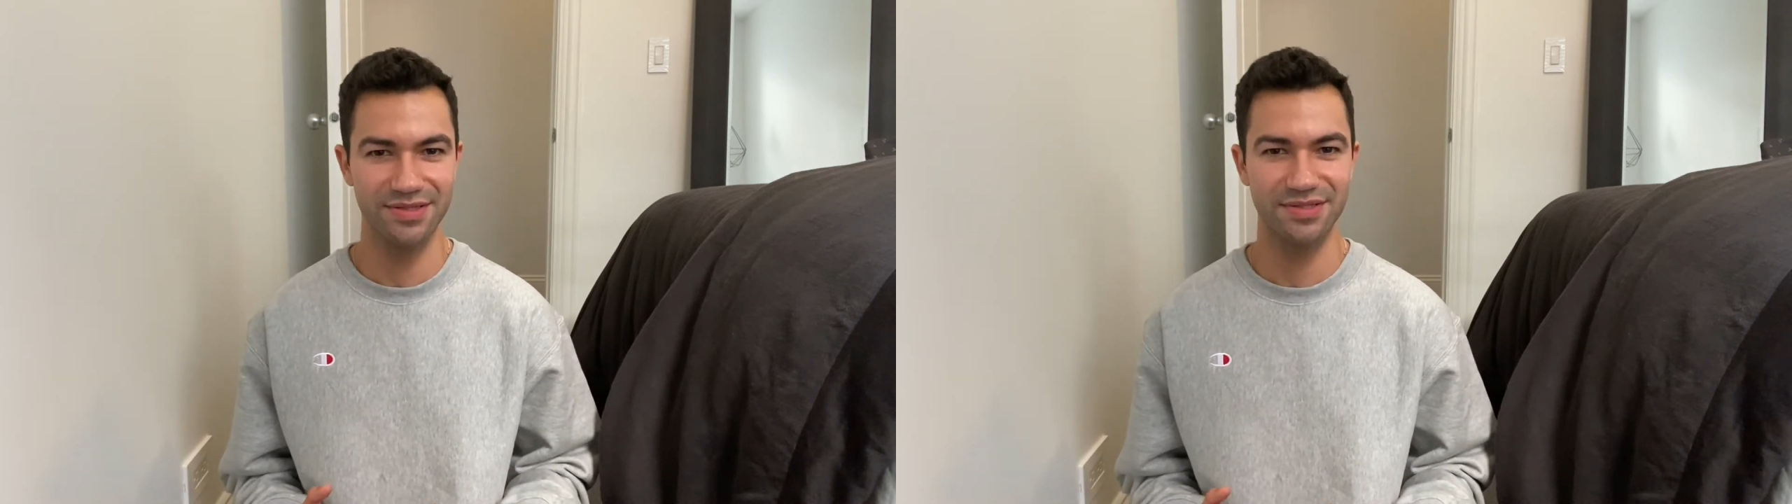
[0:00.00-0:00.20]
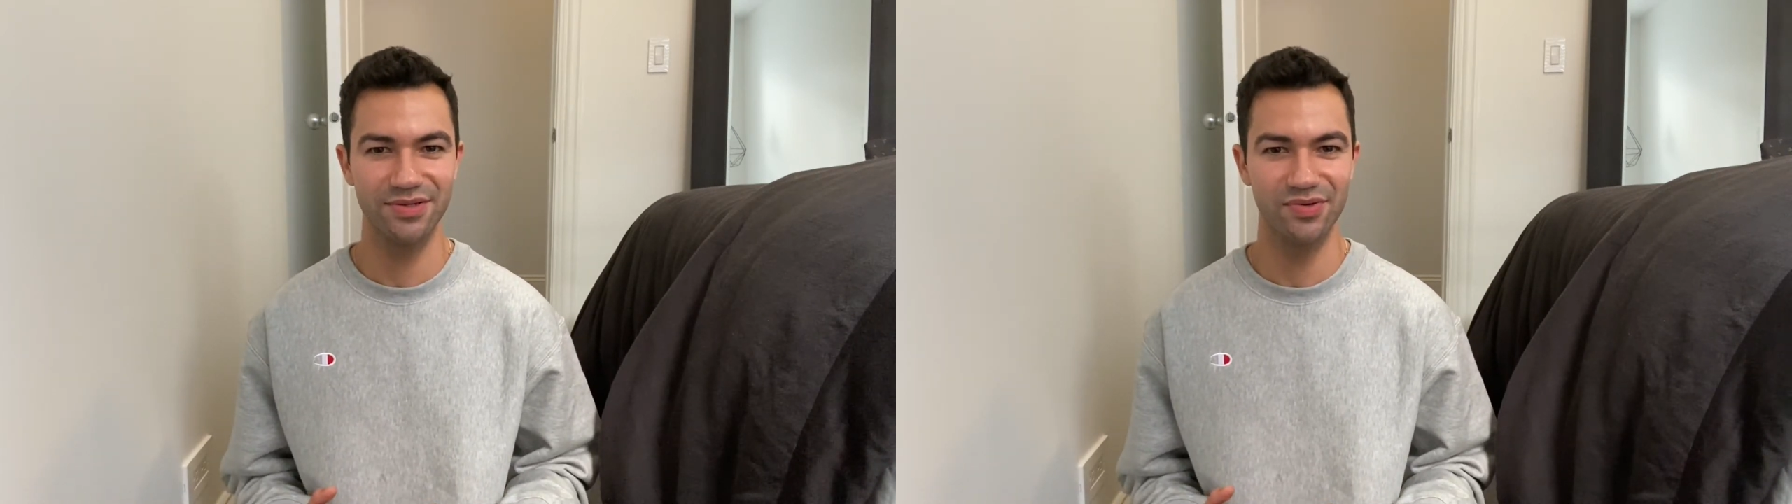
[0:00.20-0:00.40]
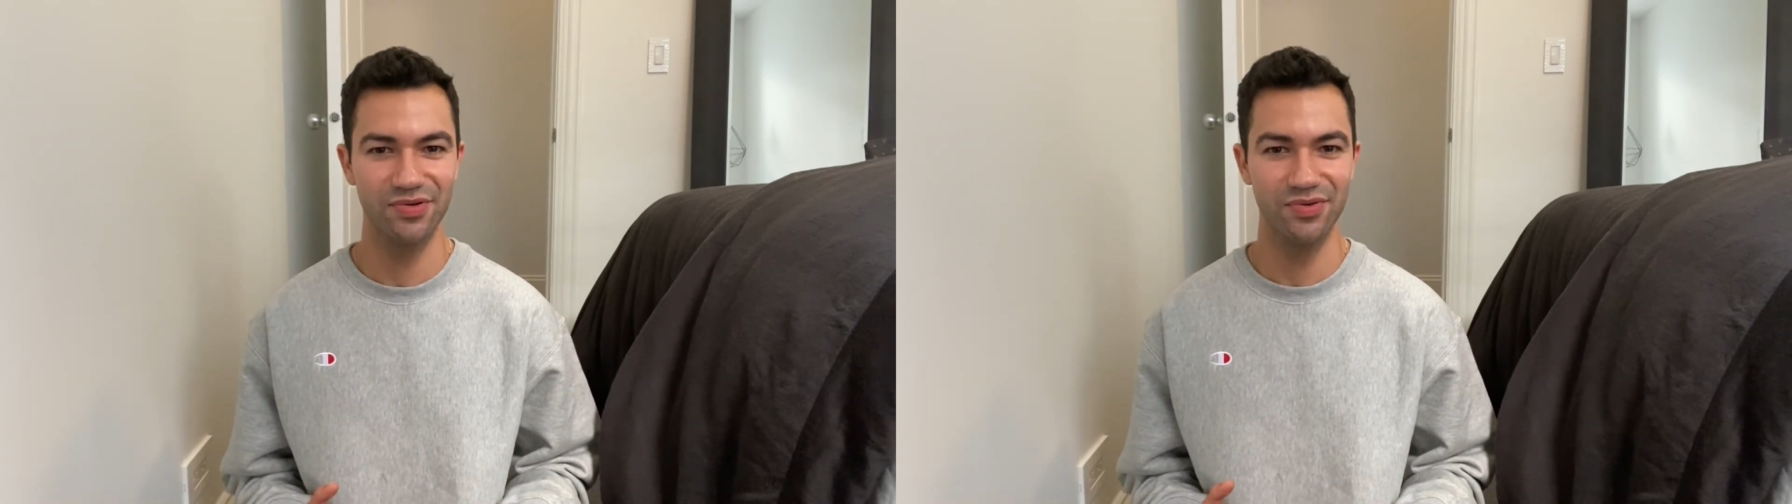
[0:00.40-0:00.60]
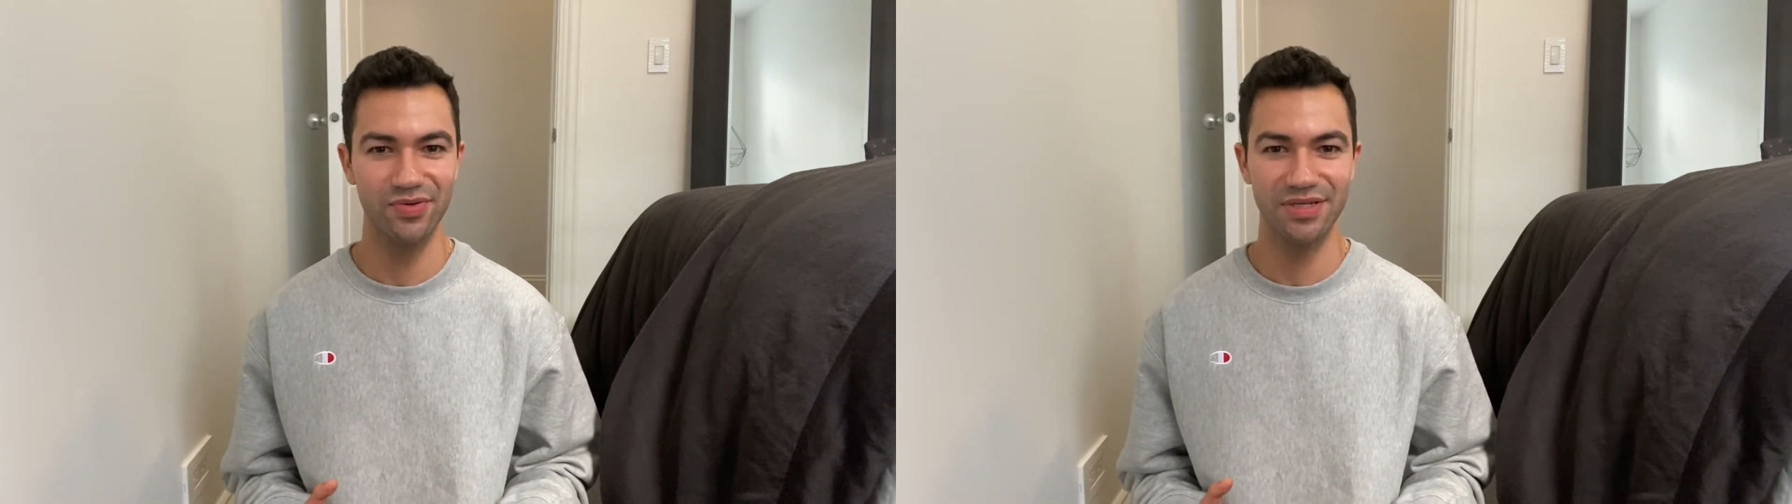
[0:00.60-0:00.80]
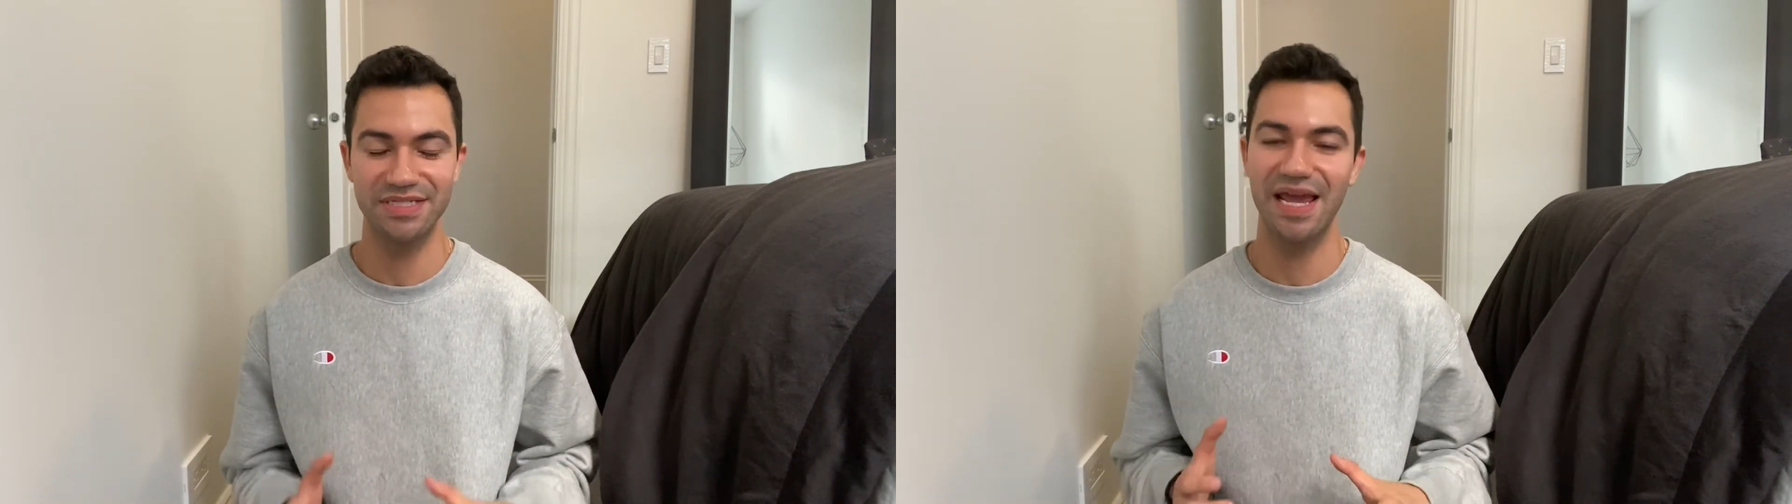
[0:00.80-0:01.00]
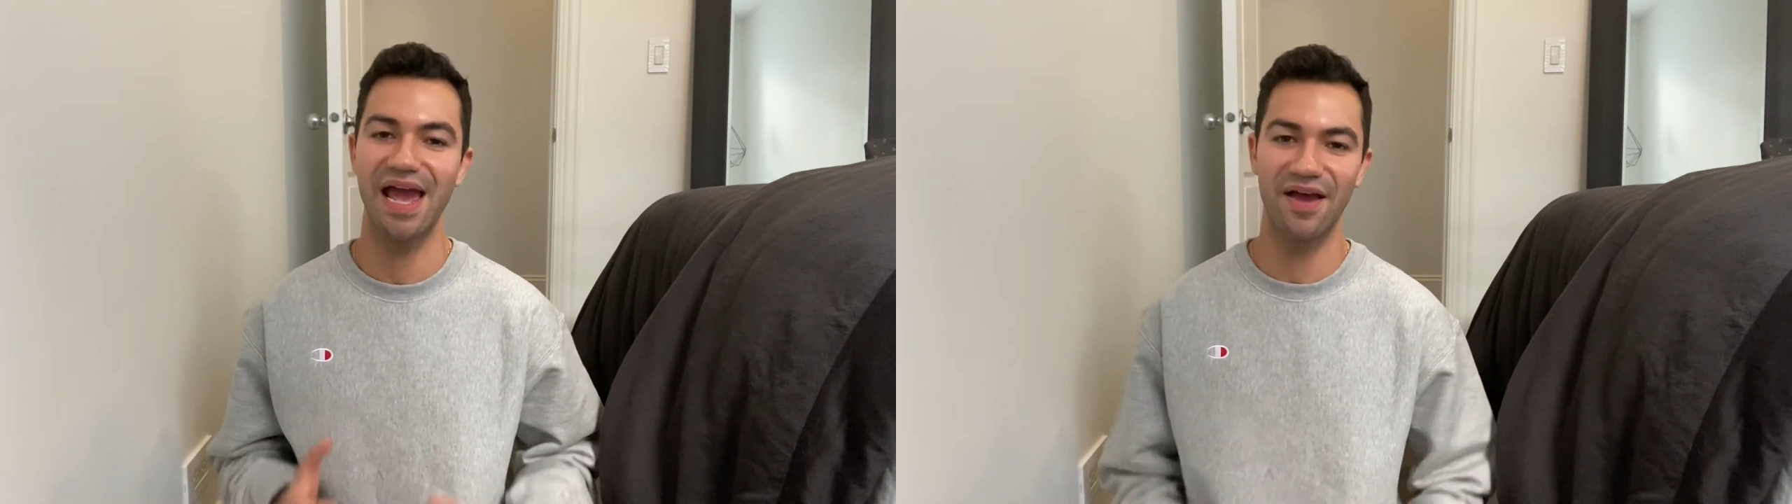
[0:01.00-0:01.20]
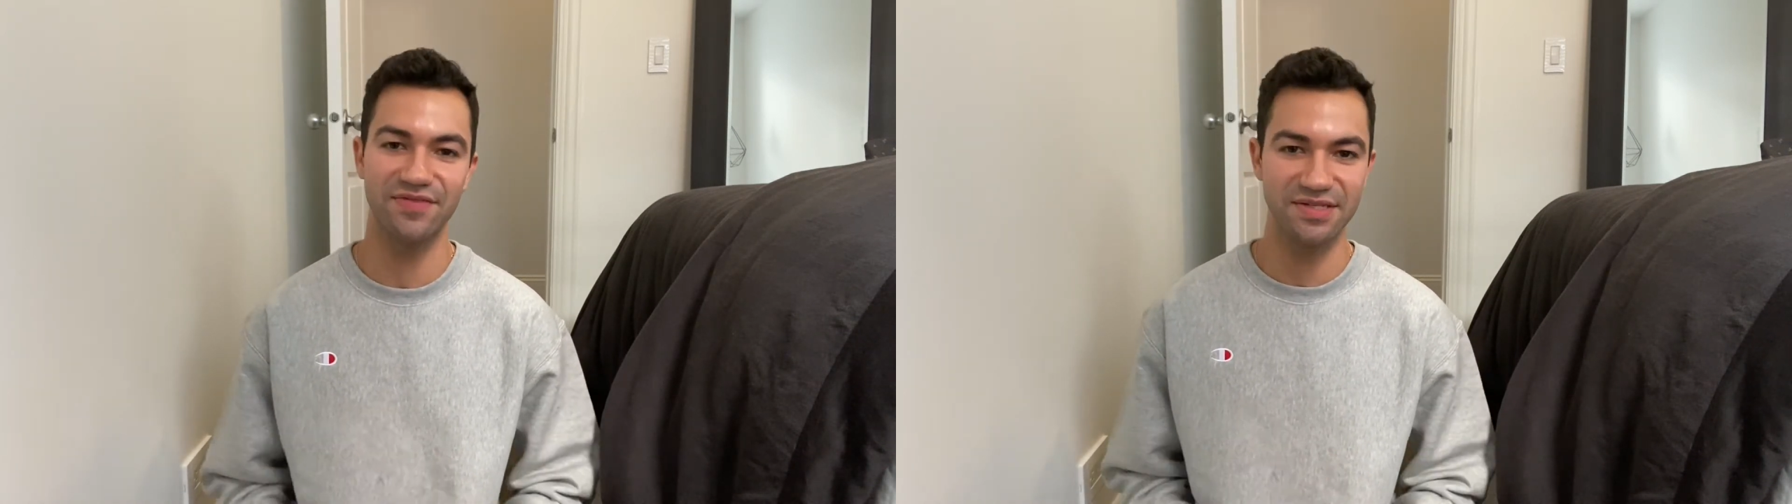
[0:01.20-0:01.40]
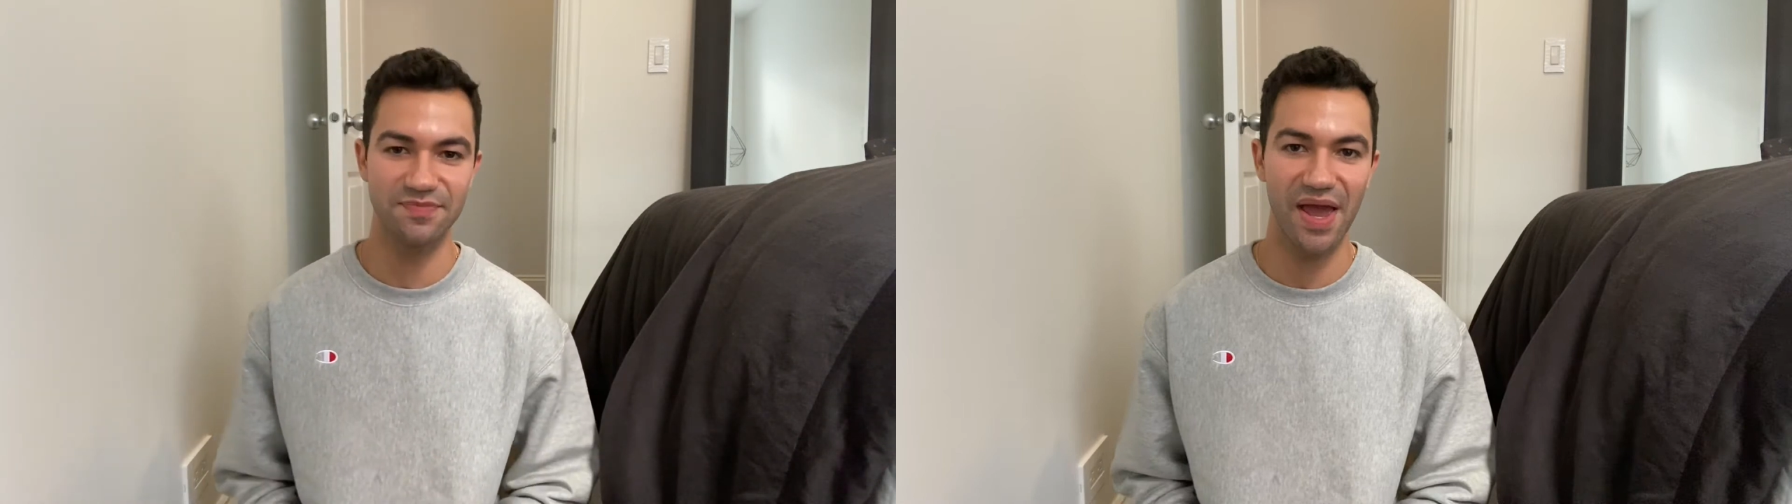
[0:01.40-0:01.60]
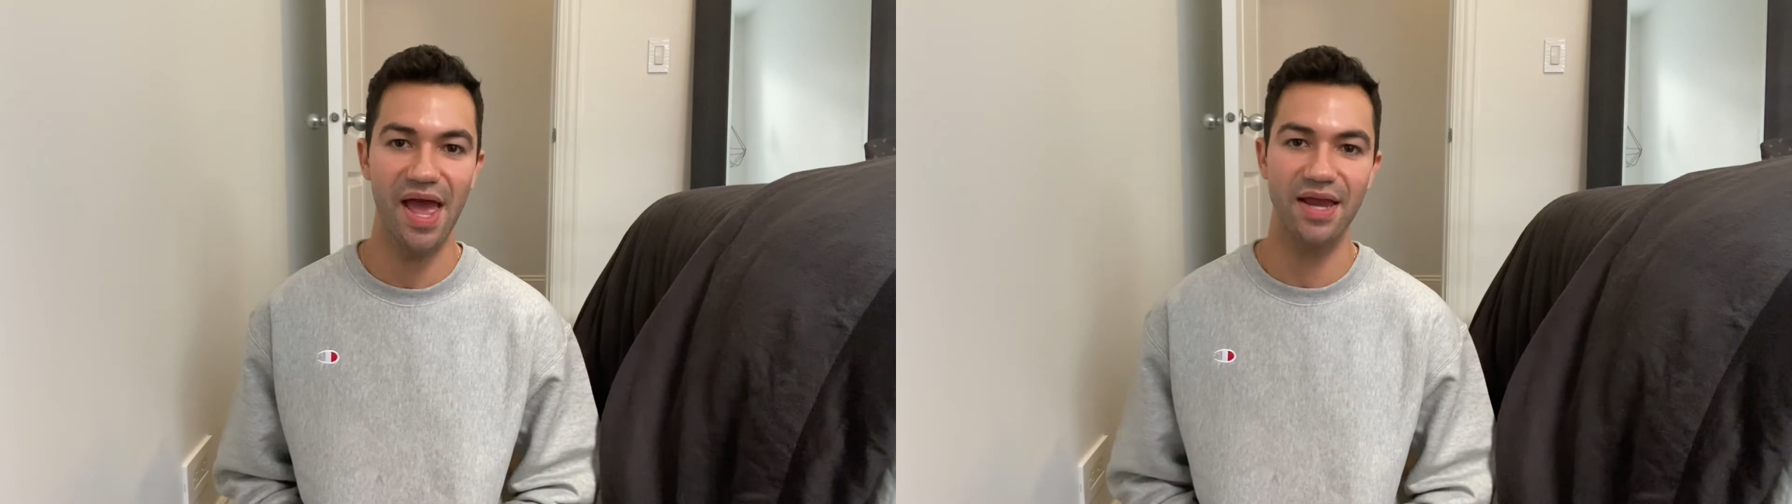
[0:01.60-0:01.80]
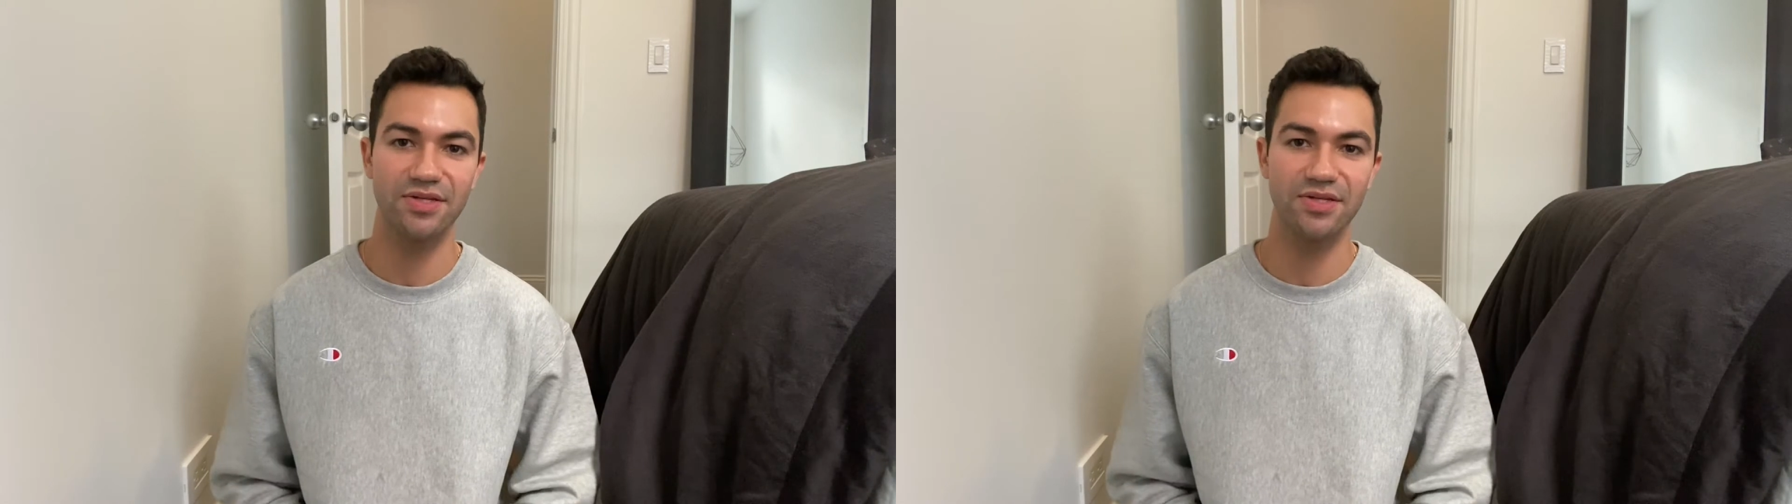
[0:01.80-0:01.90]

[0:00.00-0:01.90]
to have this bag.